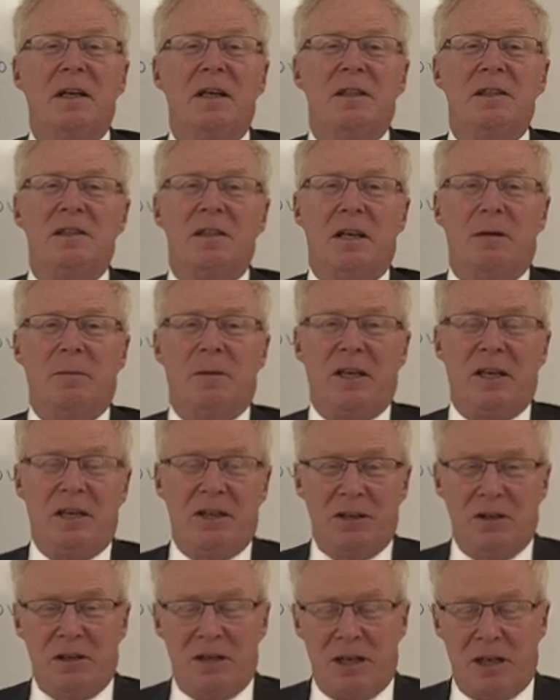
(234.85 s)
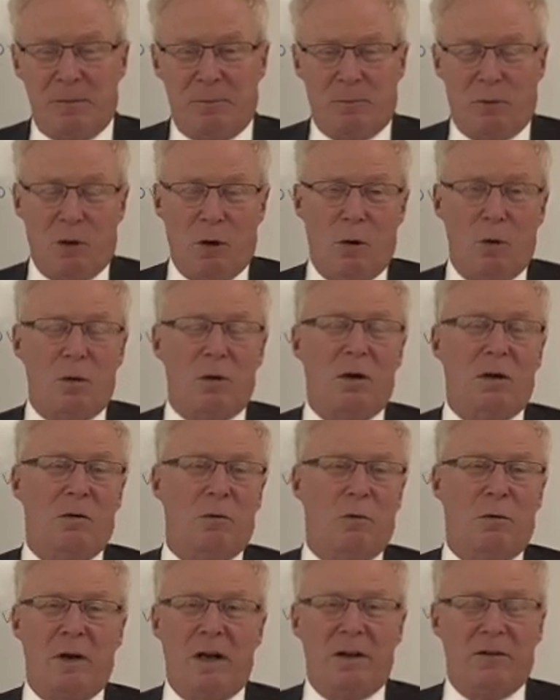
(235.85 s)
say, my internet broke or
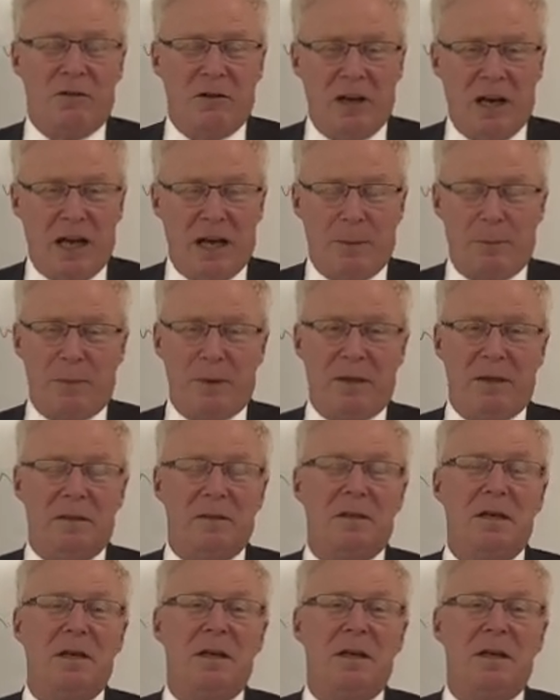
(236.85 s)
whatever happened,